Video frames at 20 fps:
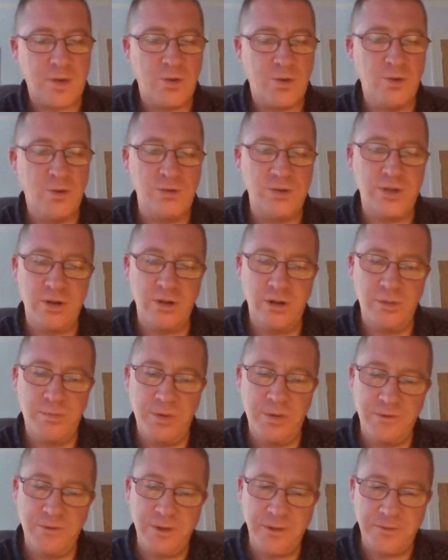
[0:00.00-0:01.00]
Of course, they're not a
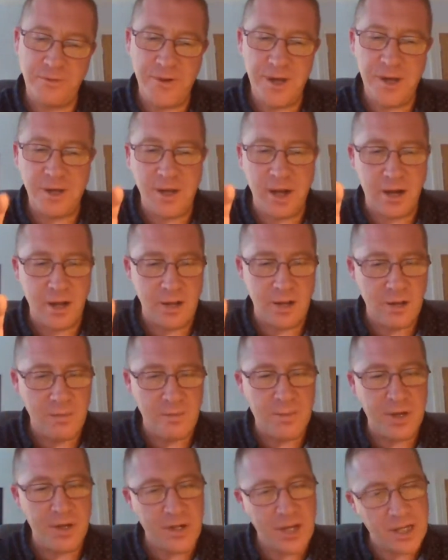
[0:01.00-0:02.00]
perfect fit, none of
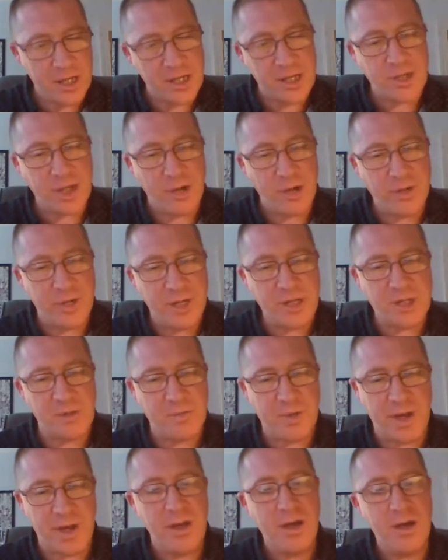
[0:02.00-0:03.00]
them, but then they don't need to
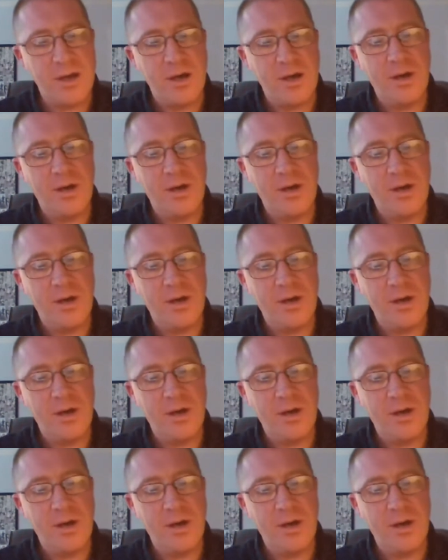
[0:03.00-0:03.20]
be.